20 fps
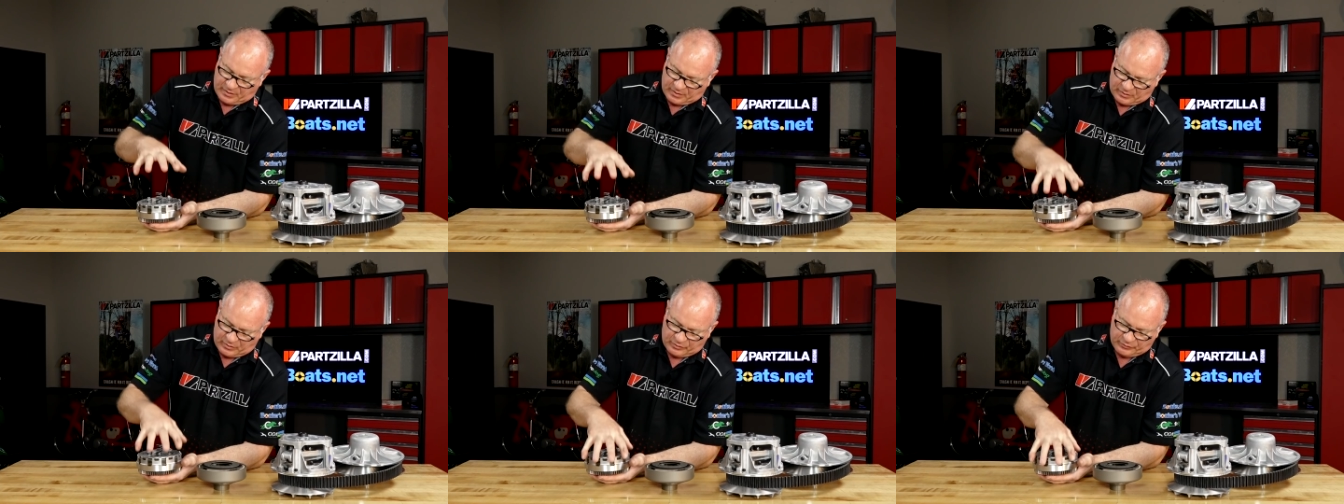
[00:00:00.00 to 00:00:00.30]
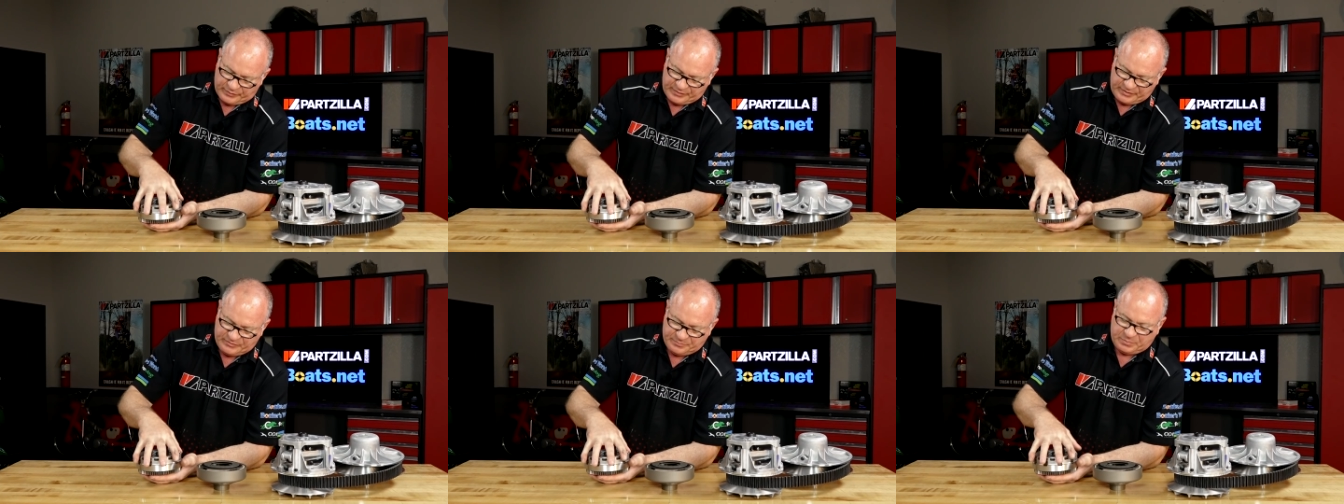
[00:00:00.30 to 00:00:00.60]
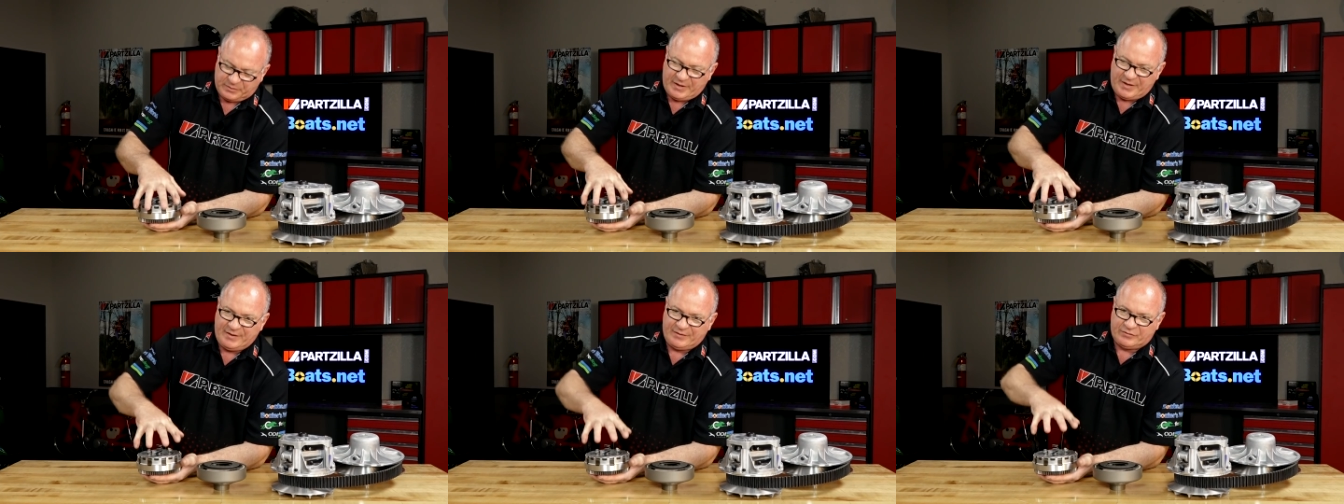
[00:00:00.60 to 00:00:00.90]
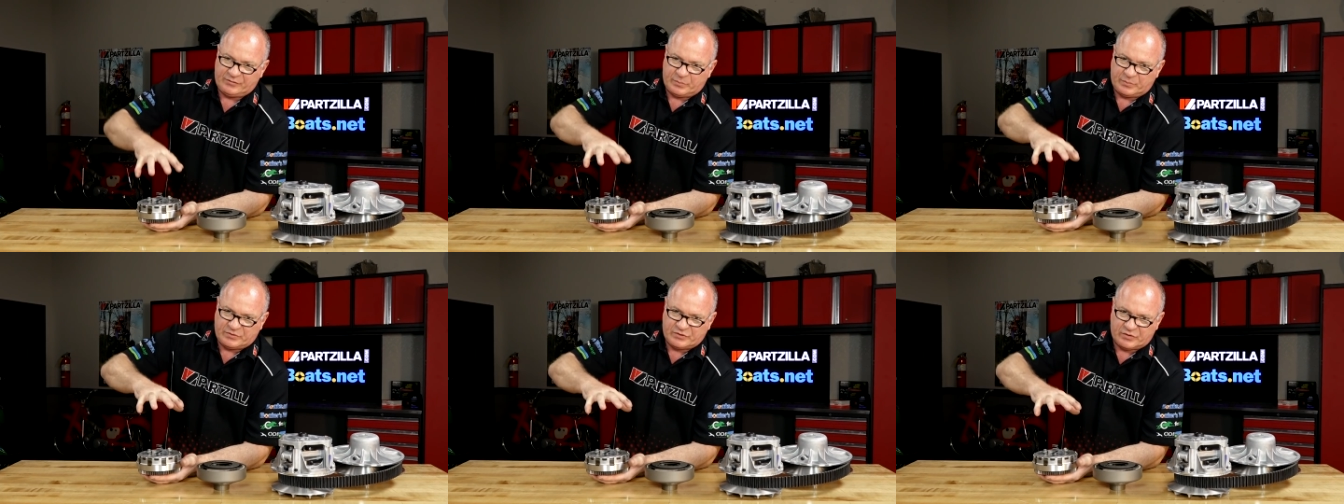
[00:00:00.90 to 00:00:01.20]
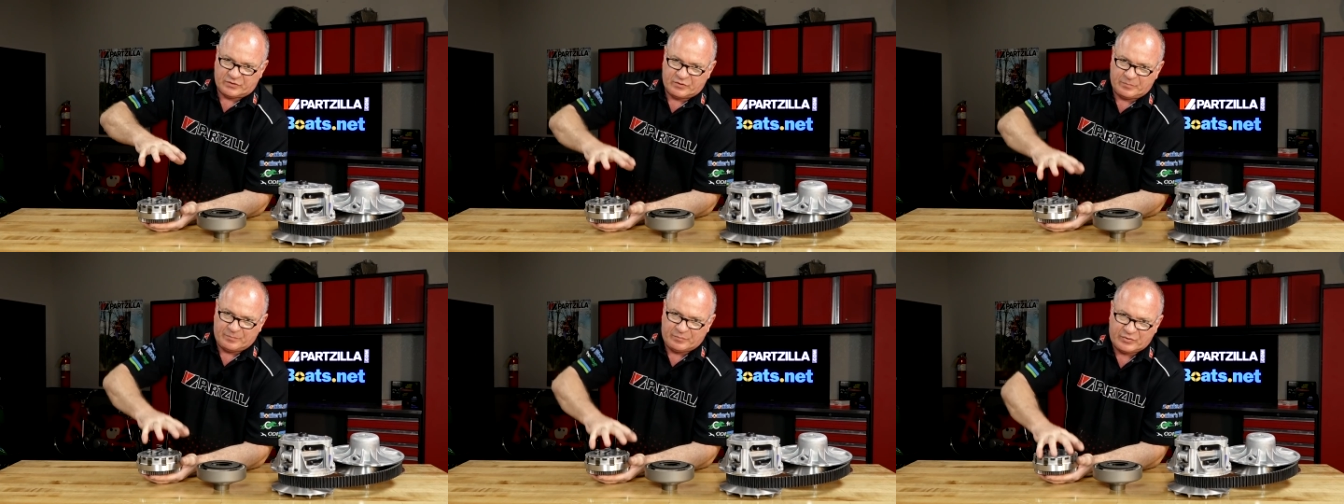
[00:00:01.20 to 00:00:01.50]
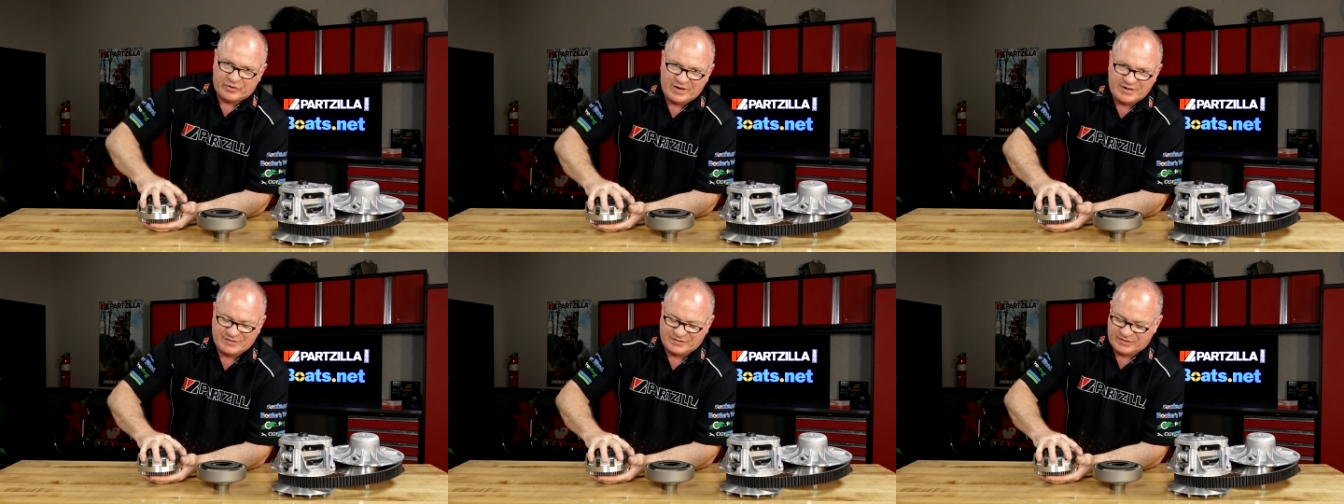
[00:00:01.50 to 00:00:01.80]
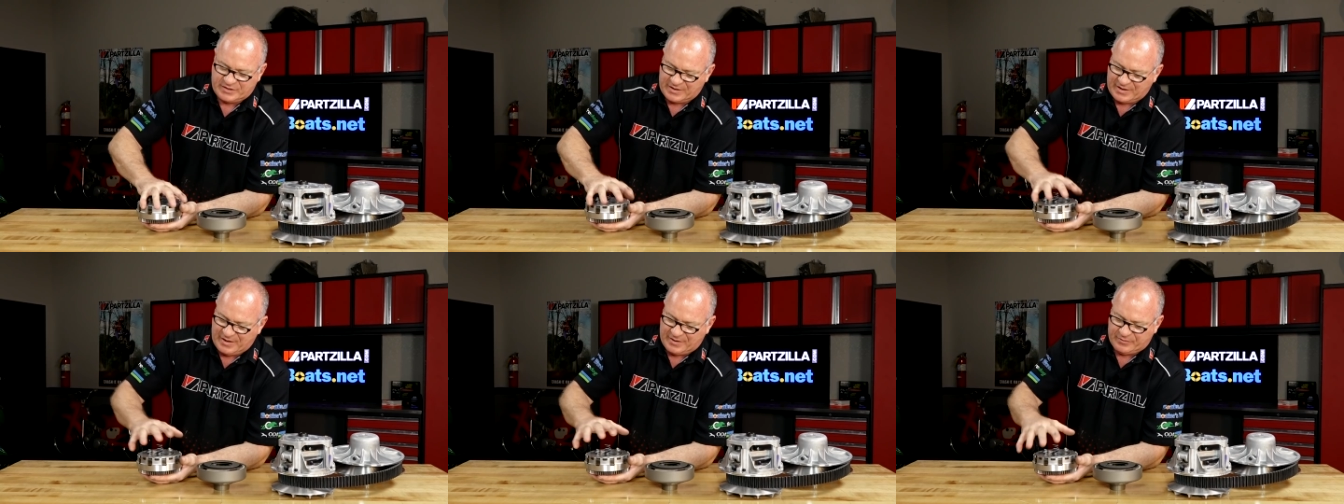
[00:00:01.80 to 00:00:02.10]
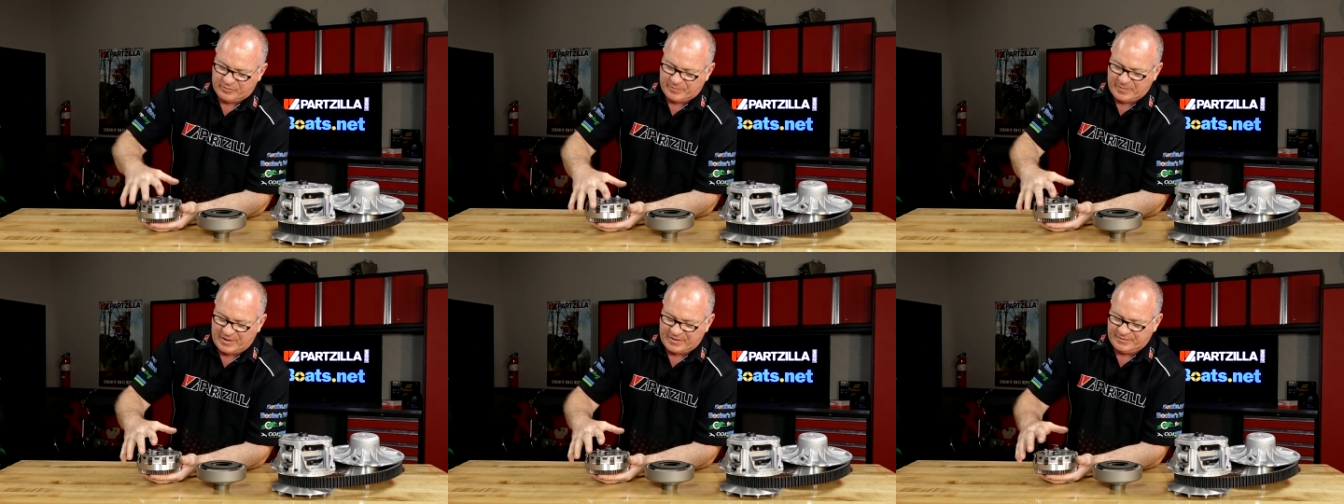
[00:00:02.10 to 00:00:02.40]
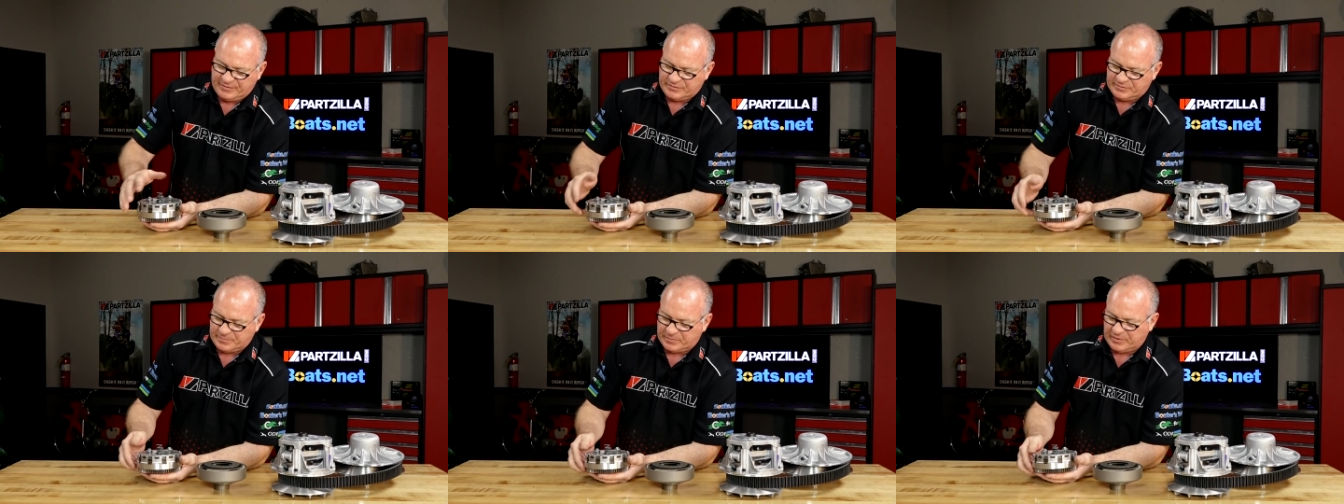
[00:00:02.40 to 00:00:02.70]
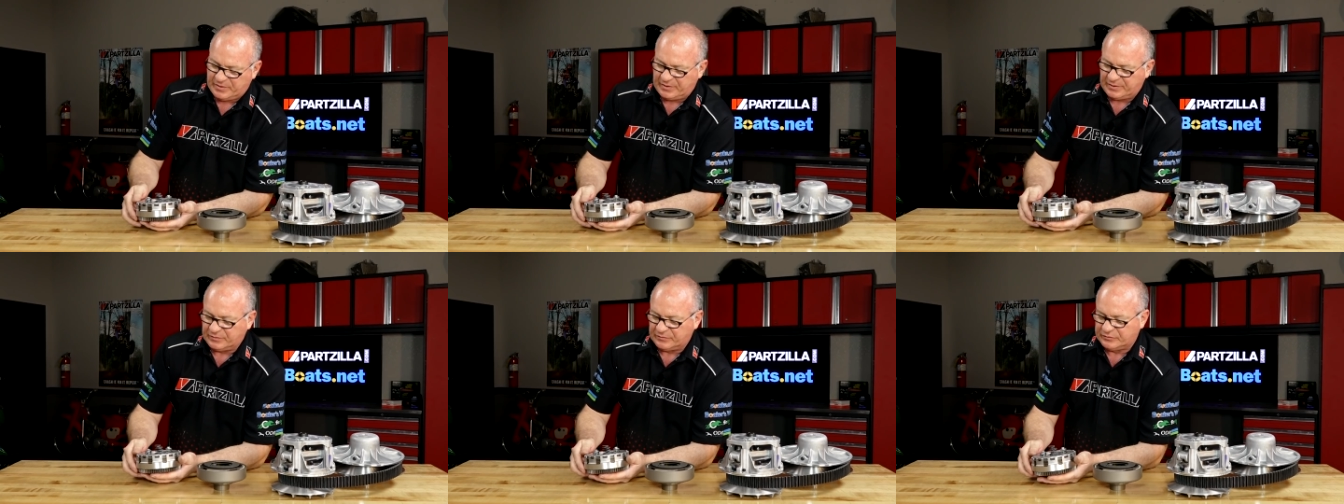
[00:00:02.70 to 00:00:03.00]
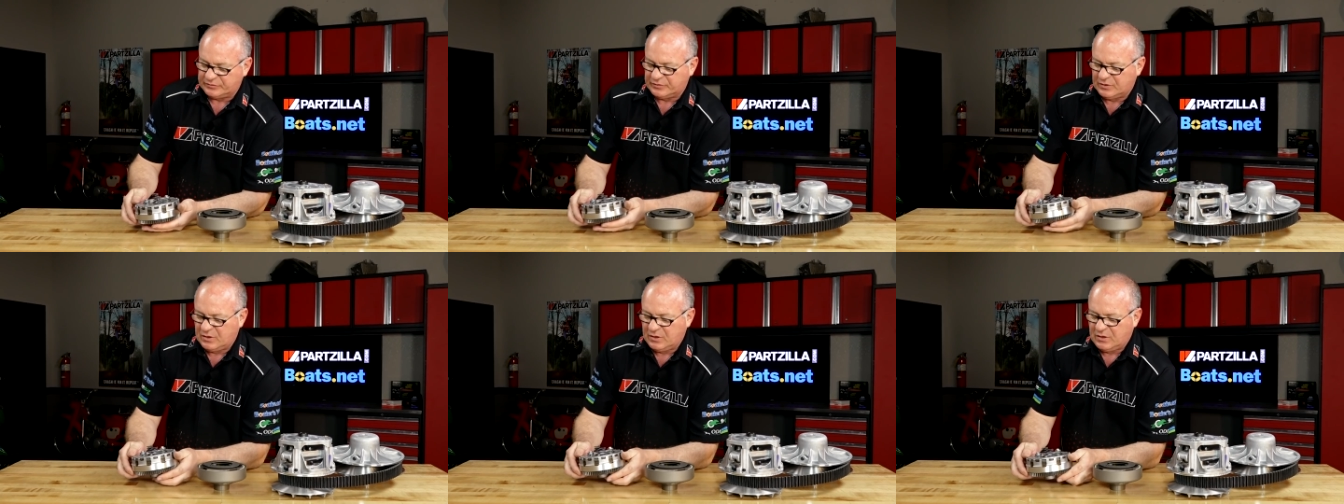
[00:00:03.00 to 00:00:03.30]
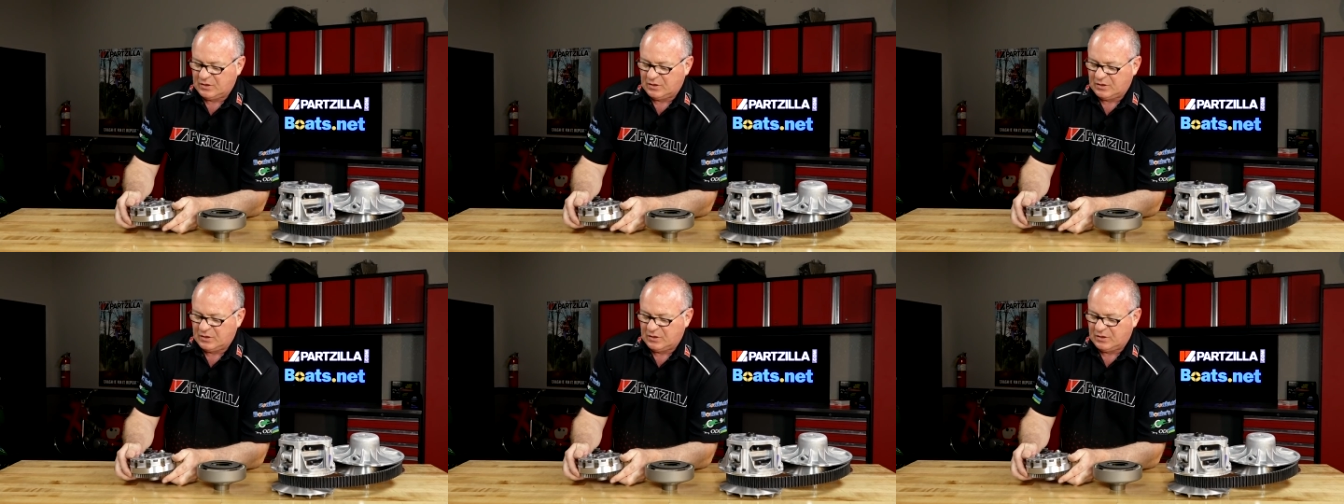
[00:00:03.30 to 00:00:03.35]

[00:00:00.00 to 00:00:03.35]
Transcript: all these plates, which are compressed together by these springs.